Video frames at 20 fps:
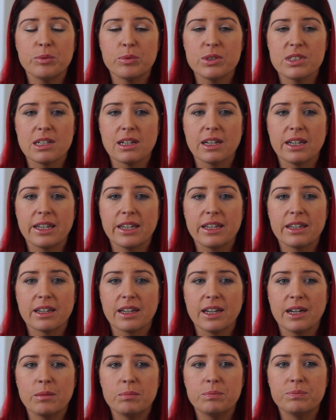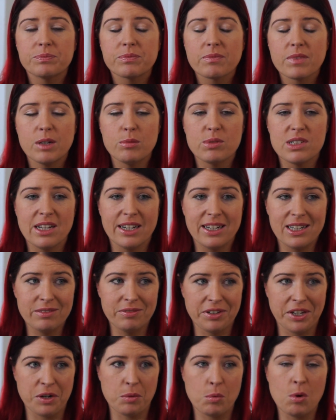It was like
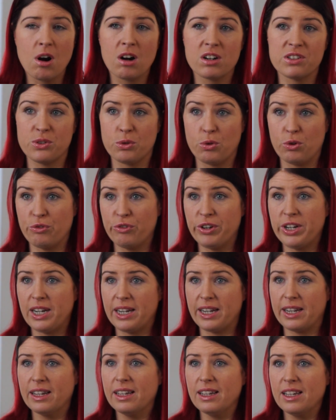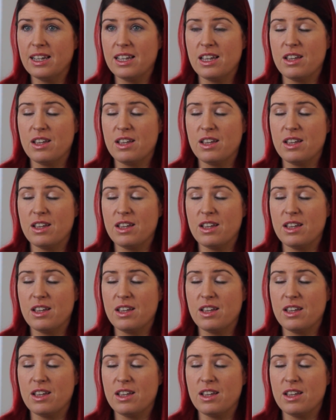living in a war zone, really.